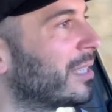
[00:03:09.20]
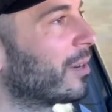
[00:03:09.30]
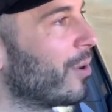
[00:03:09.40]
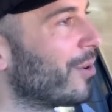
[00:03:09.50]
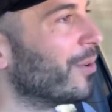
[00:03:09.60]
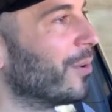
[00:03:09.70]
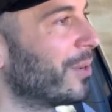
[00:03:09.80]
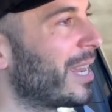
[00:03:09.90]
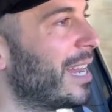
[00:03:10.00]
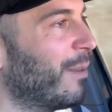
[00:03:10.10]
whoa,
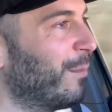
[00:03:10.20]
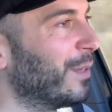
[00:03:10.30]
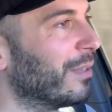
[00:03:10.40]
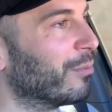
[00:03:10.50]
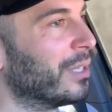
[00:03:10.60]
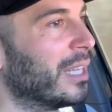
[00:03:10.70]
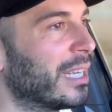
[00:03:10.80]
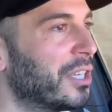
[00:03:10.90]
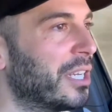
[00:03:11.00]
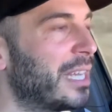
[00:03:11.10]
okay, I feel a really
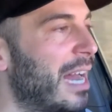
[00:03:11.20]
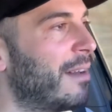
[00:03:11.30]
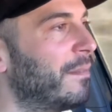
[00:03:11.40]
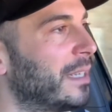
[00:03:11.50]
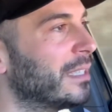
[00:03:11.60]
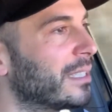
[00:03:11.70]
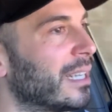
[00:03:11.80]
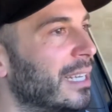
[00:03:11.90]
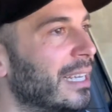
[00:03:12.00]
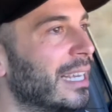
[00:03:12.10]
good confidence
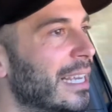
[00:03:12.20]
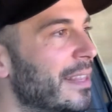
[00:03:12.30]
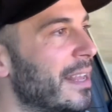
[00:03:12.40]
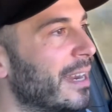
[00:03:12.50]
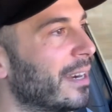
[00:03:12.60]
in there,